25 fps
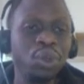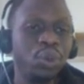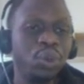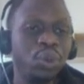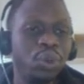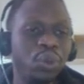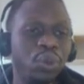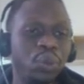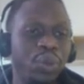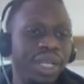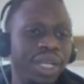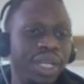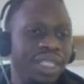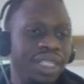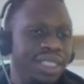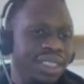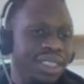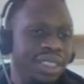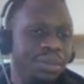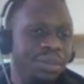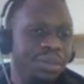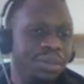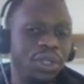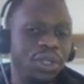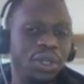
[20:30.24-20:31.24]
Where this
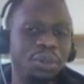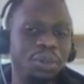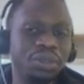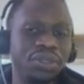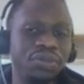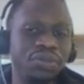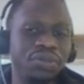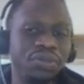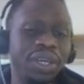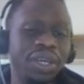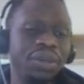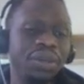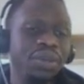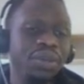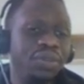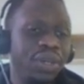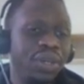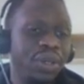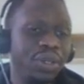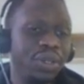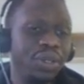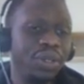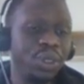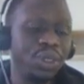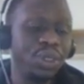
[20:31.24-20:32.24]
thing becomes
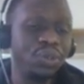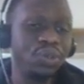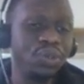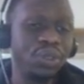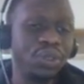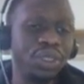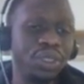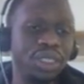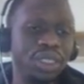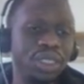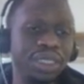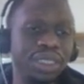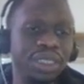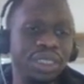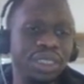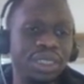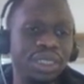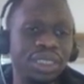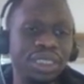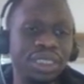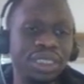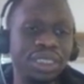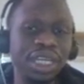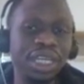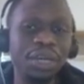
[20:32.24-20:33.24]
very useful
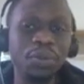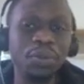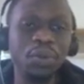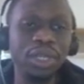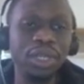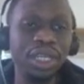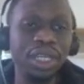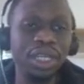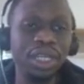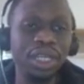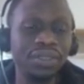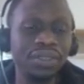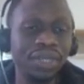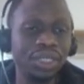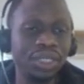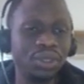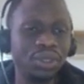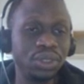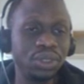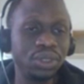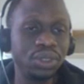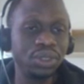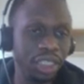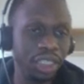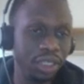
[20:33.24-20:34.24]
is when you're trying
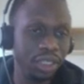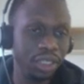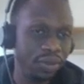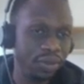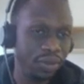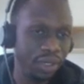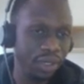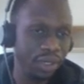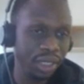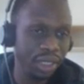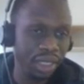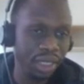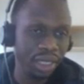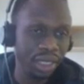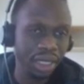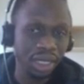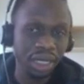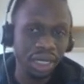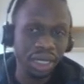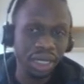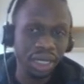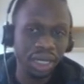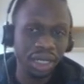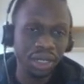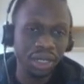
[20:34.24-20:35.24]
to save
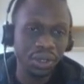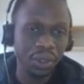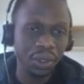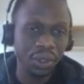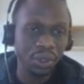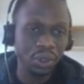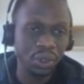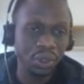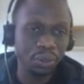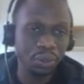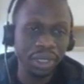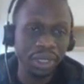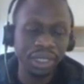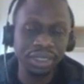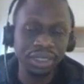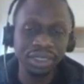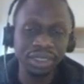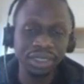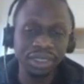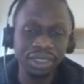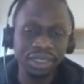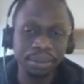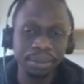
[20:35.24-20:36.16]
customers